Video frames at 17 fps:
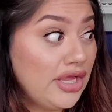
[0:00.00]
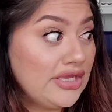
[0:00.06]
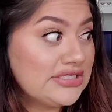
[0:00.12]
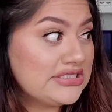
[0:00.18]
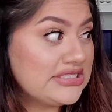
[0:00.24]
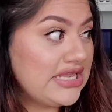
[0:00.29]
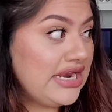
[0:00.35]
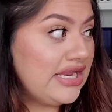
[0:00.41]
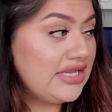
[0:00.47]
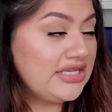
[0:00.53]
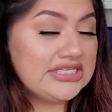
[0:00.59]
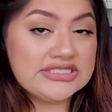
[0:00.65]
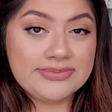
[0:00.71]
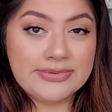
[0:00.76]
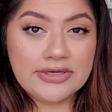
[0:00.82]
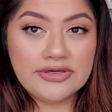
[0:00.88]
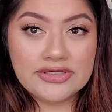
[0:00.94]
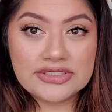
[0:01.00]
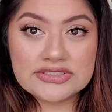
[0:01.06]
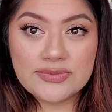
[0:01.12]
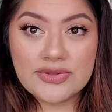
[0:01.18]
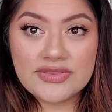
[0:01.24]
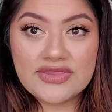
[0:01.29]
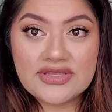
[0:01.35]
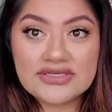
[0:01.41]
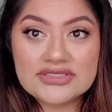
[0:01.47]
loss that I
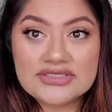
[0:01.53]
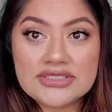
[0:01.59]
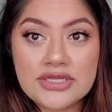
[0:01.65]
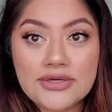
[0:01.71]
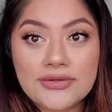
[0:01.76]
experienced with this.